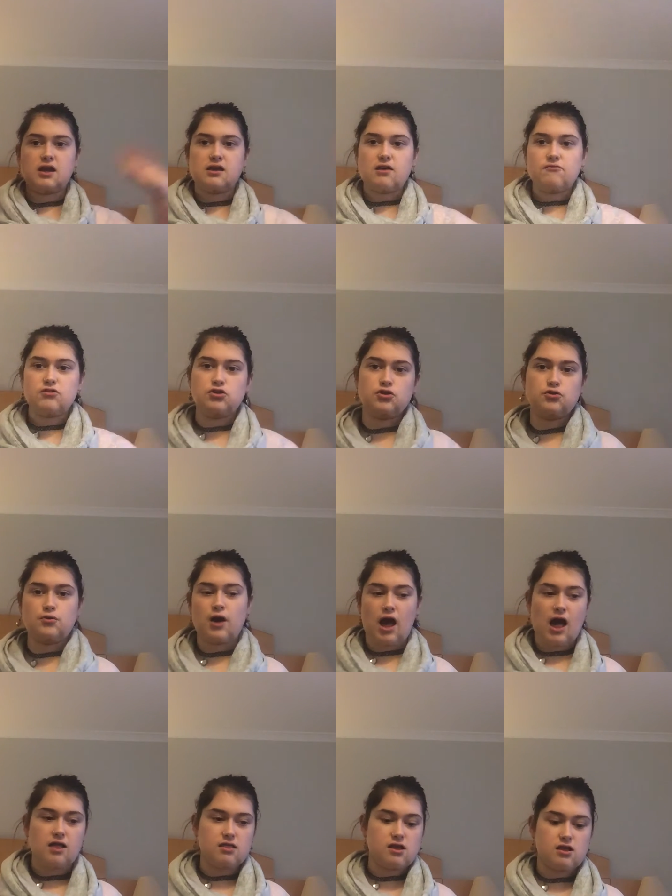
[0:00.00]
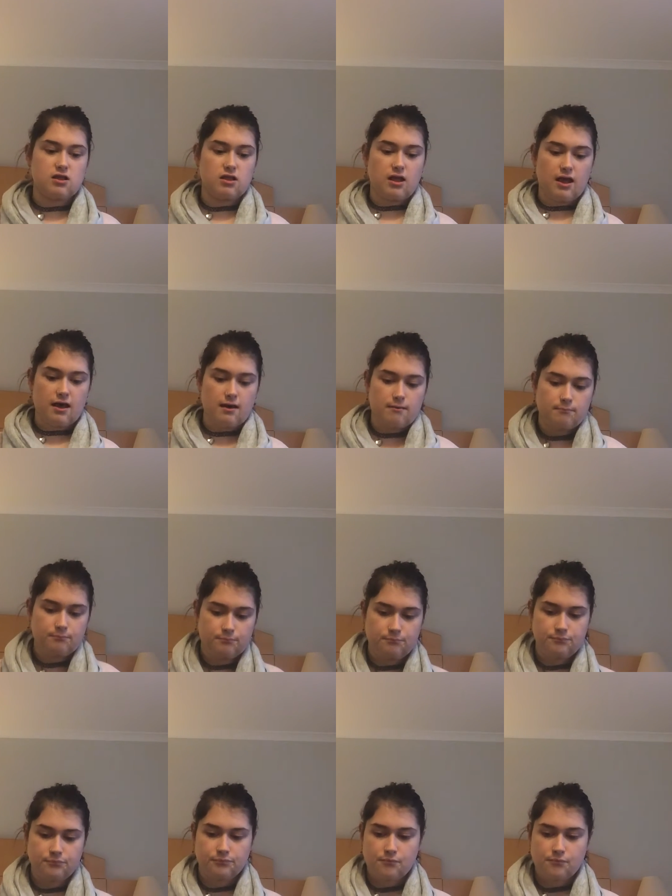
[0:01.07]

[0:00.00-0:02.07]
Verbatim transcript: giving you a little um,